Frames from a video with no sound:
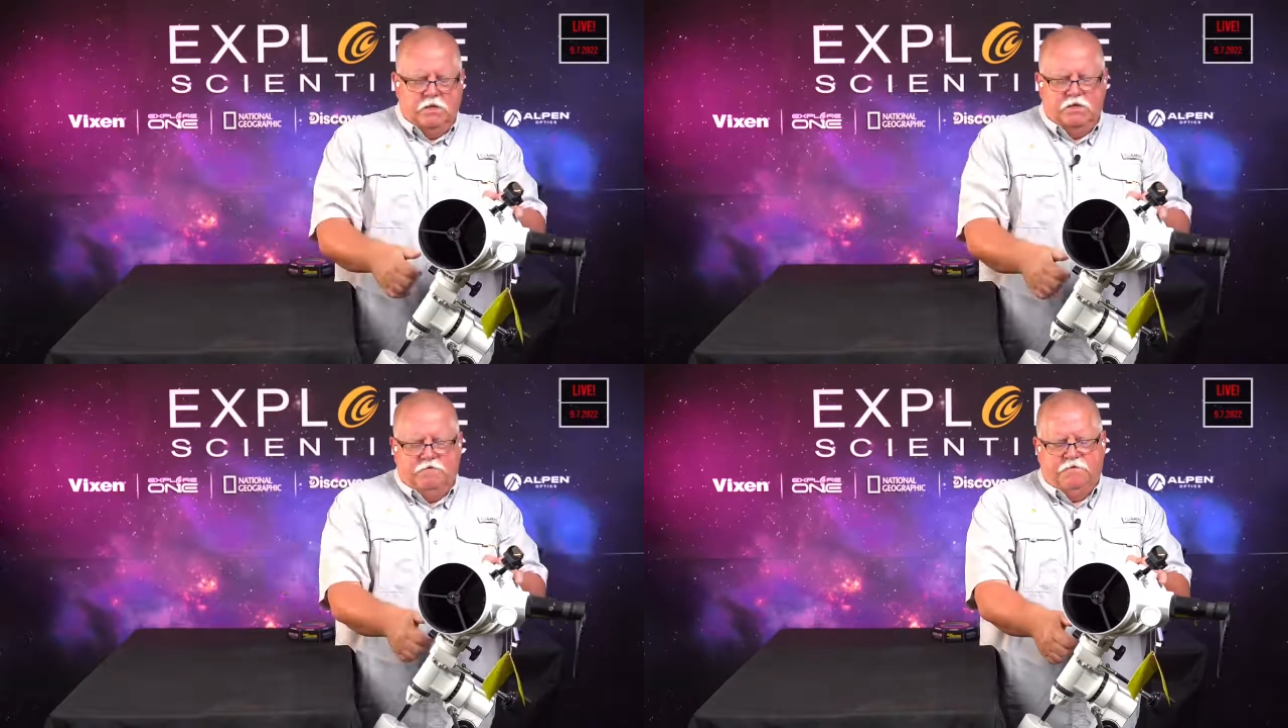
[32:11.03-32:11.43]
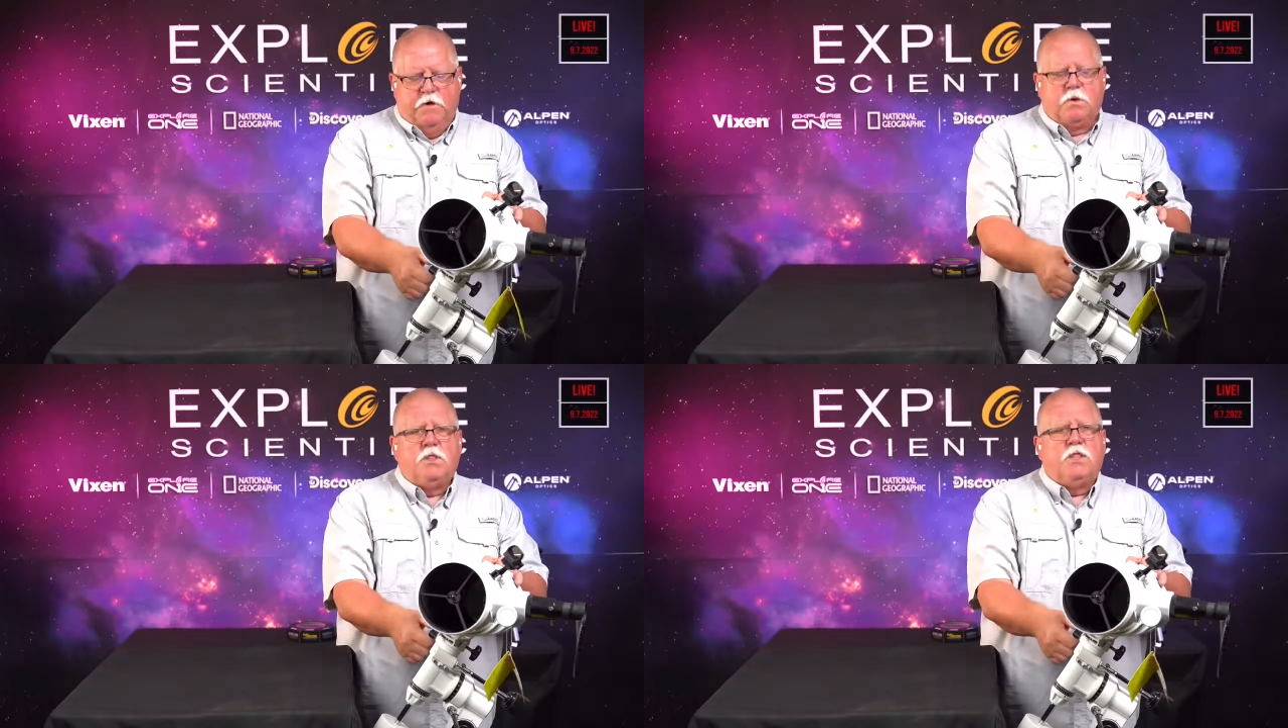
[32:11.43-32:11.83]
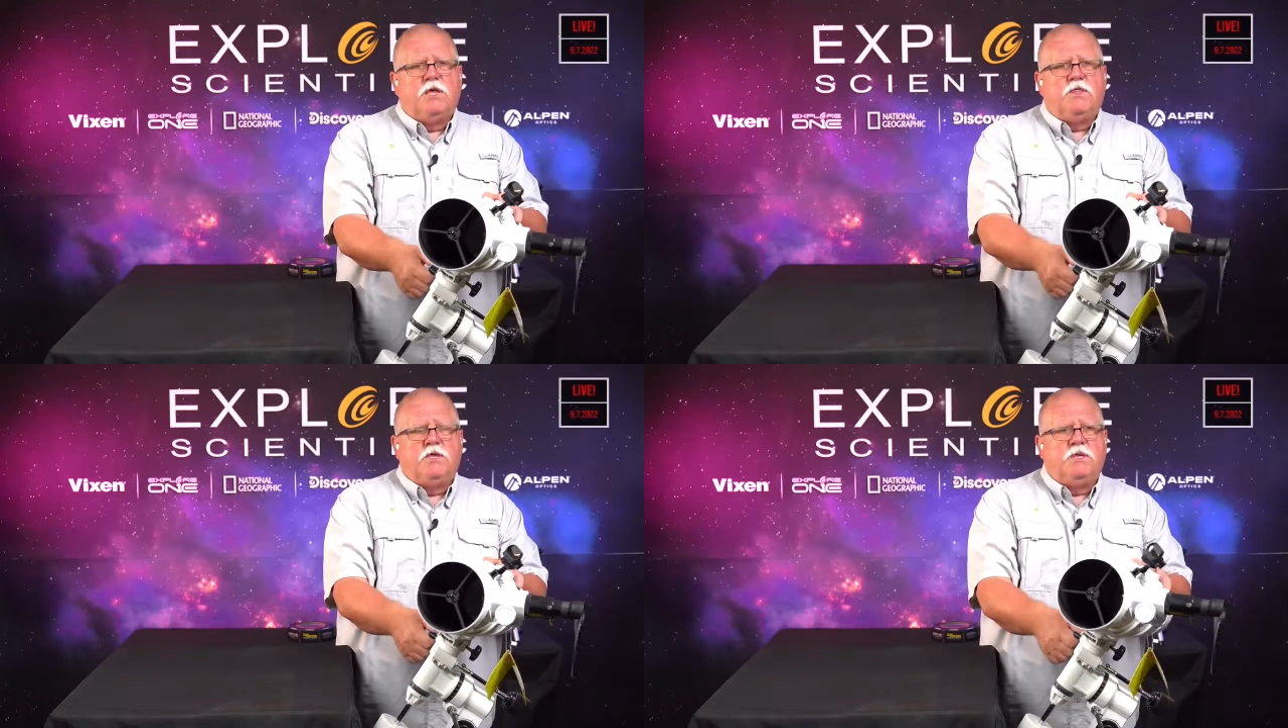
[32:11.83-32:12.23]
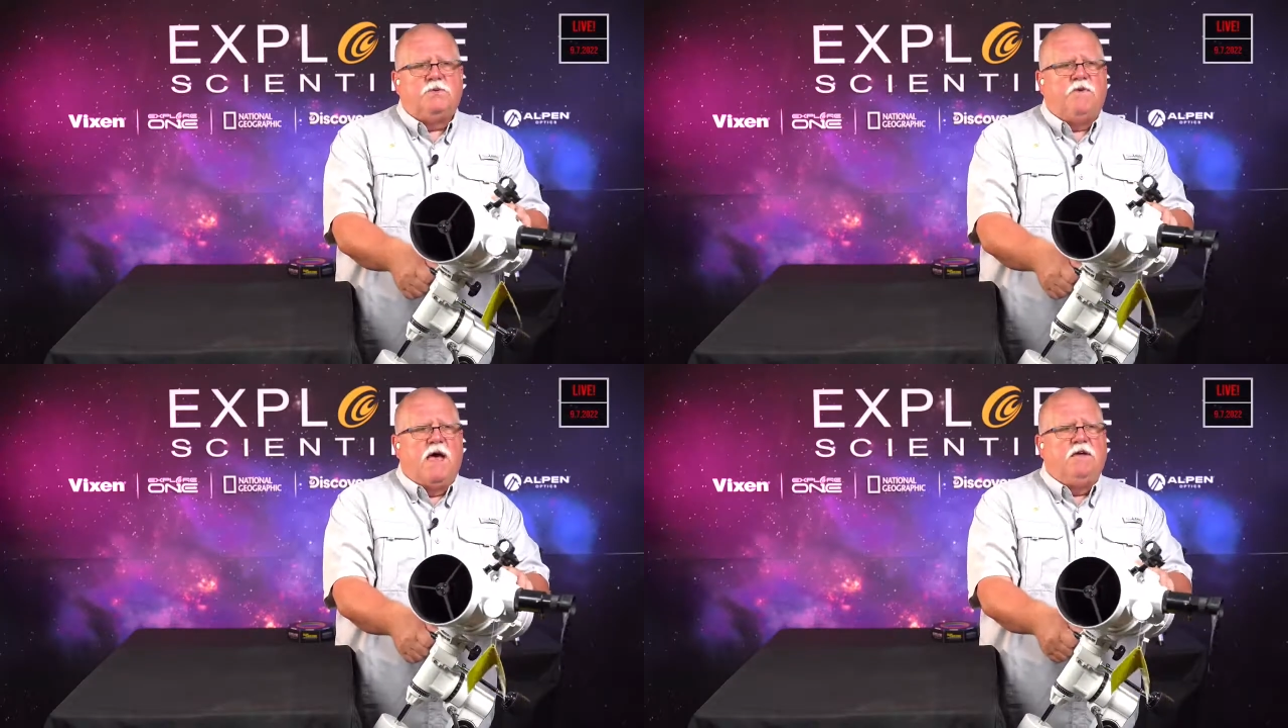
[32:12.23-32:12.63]
the focal length is
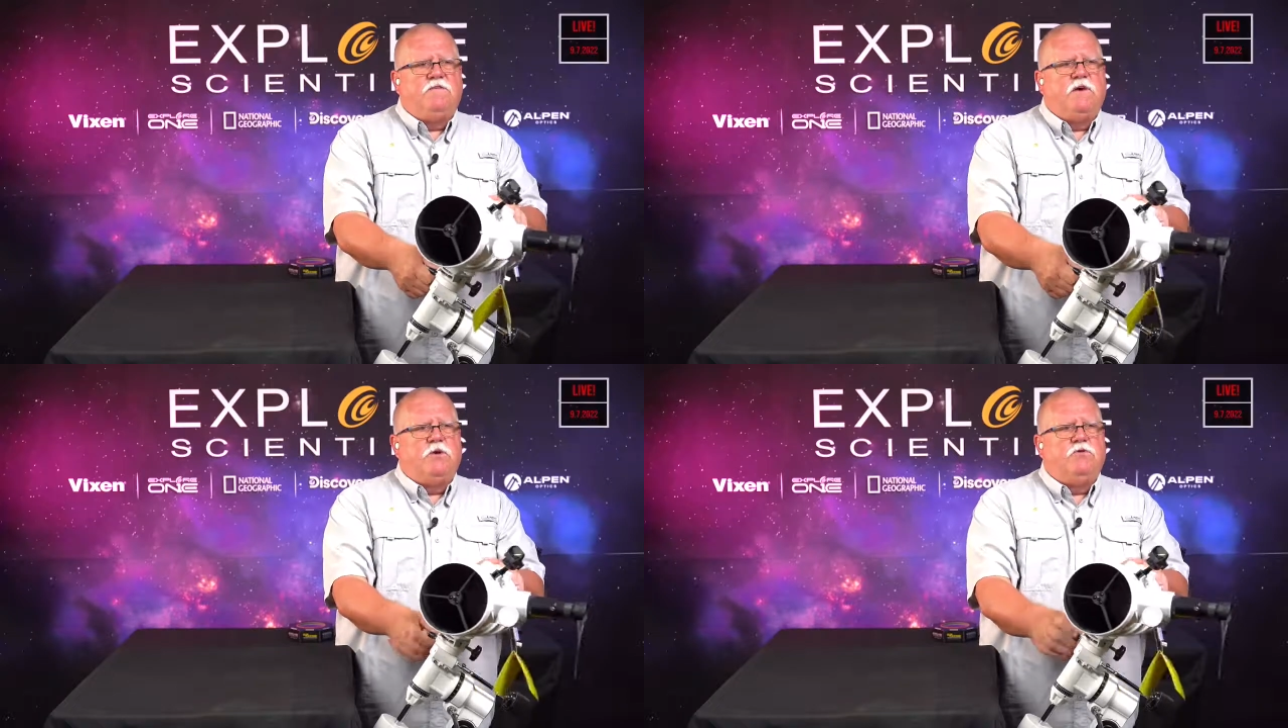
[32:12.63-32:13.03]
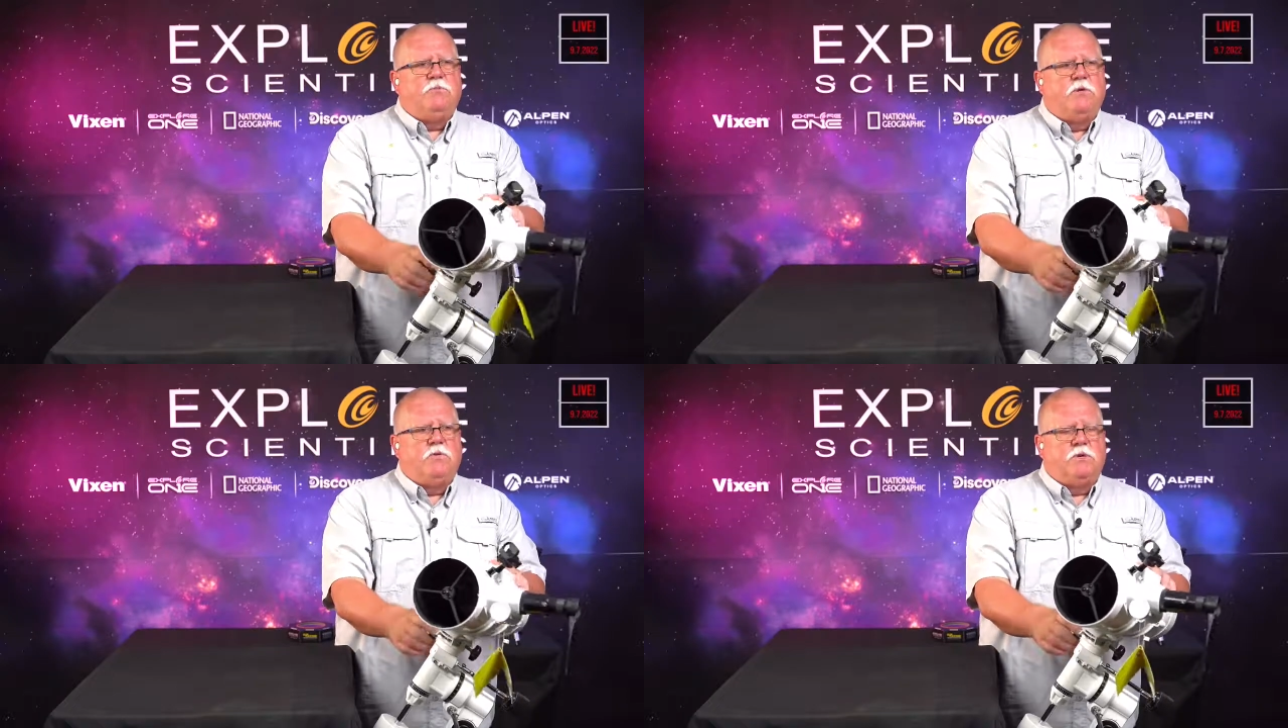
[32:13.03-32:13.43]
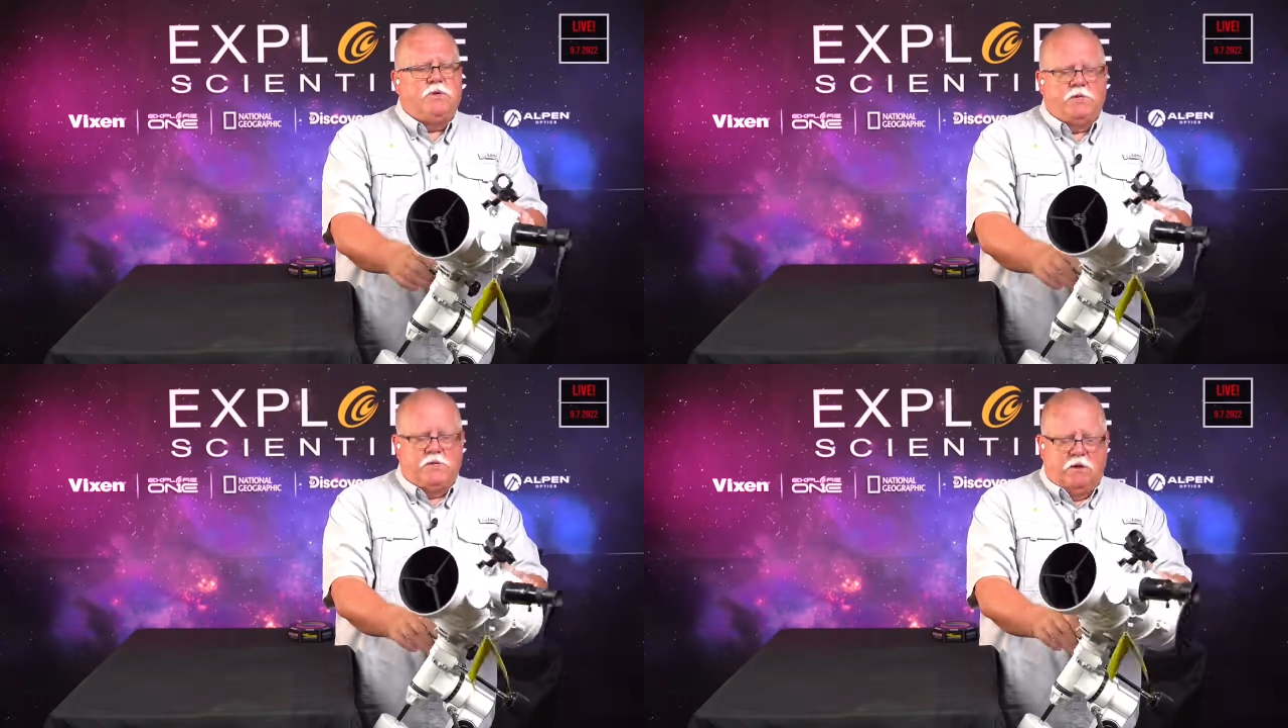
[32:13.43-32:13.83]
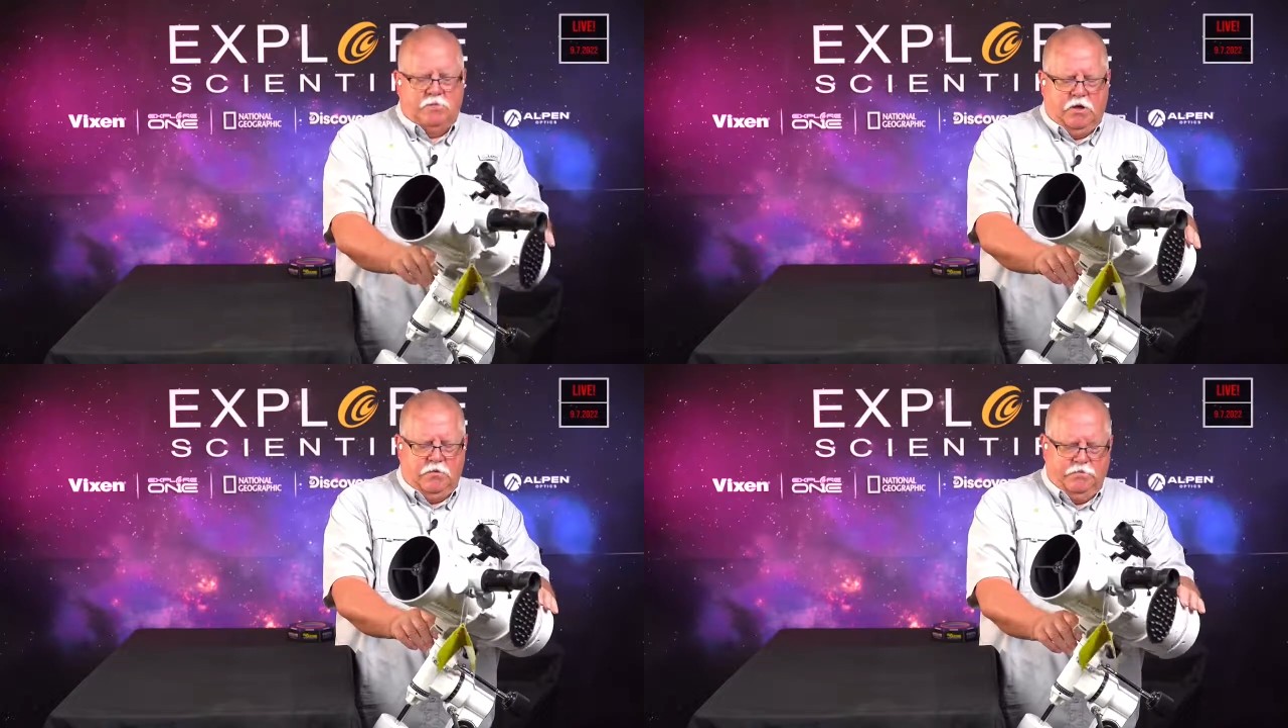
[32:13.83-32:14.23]
500 millimeters. She's done,
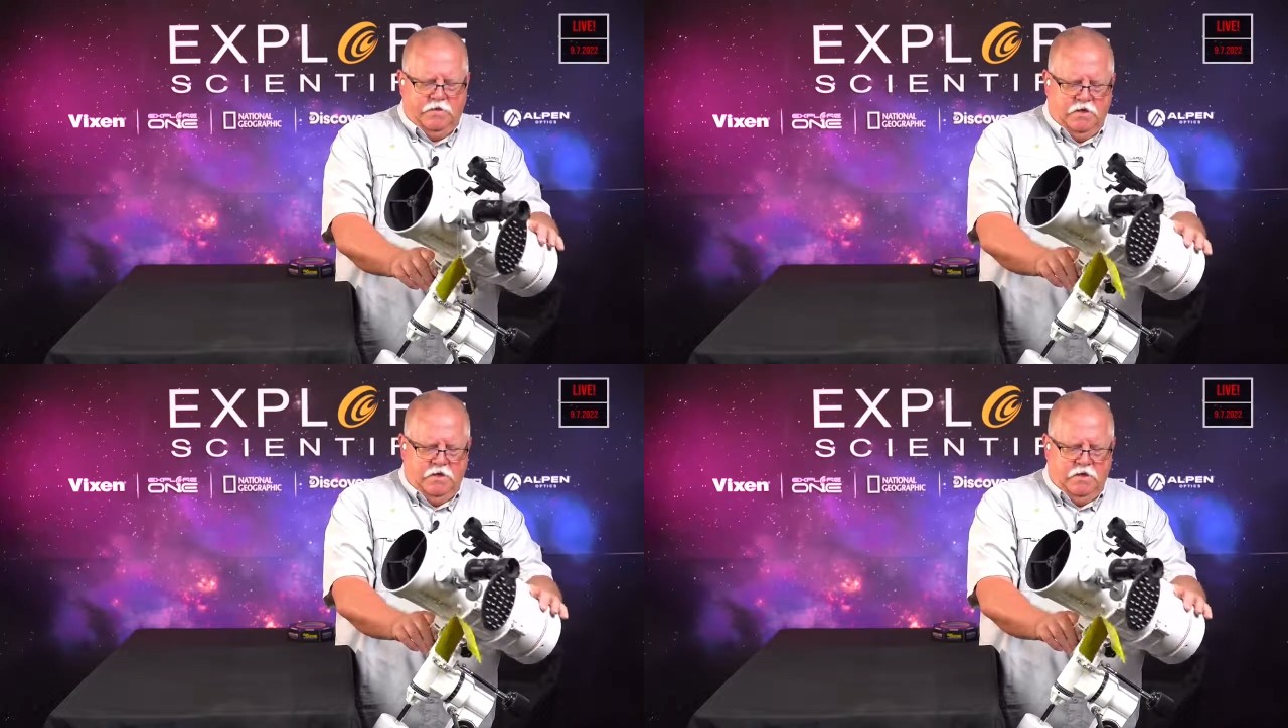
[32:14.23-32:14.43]
Paul.